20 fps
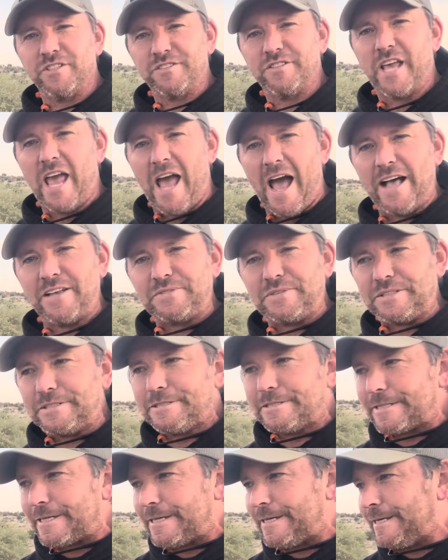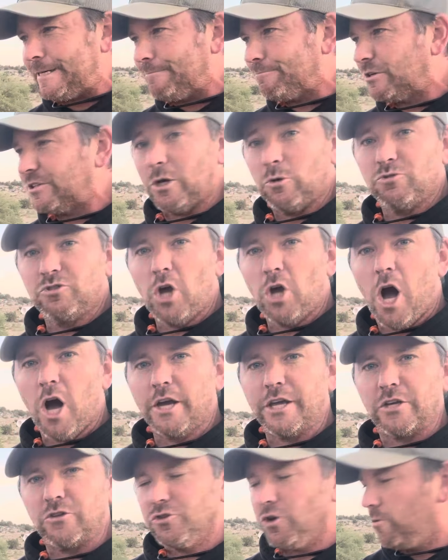as gases, because I was
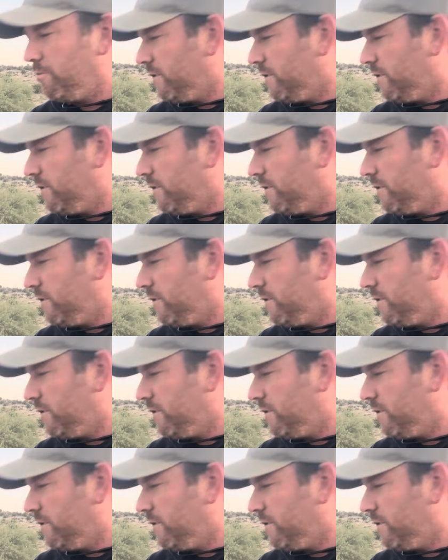talking so